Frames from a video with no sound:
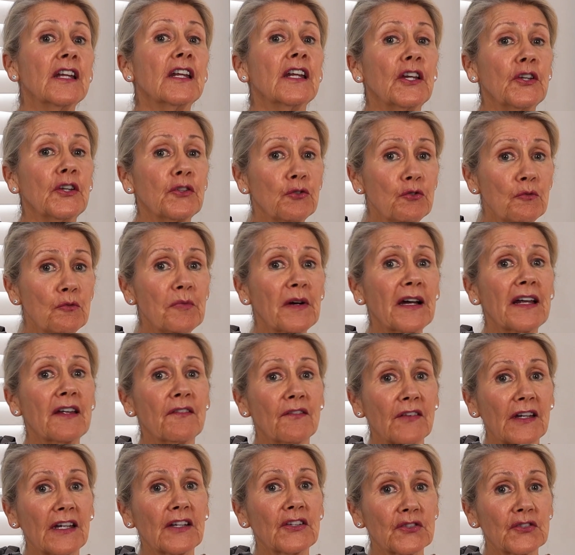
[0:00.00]
and you buy
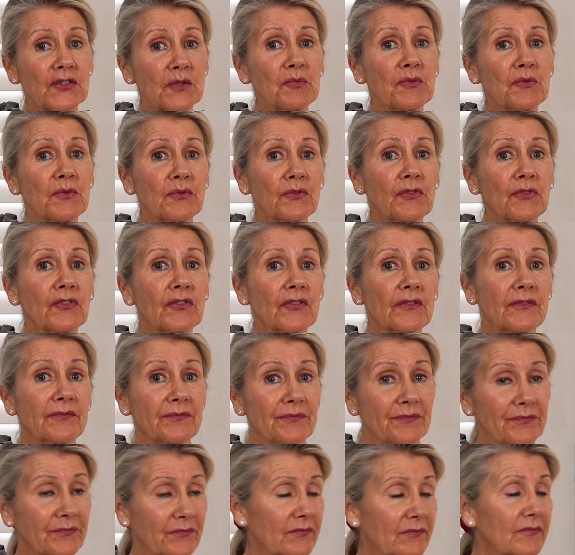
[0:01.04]
vegetables,
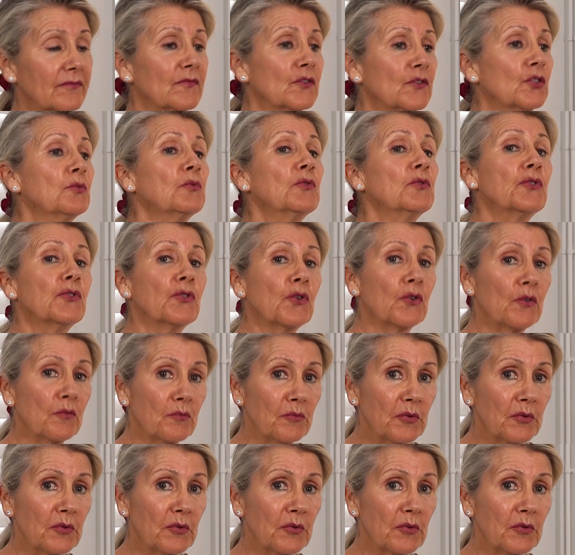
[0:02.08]
you will not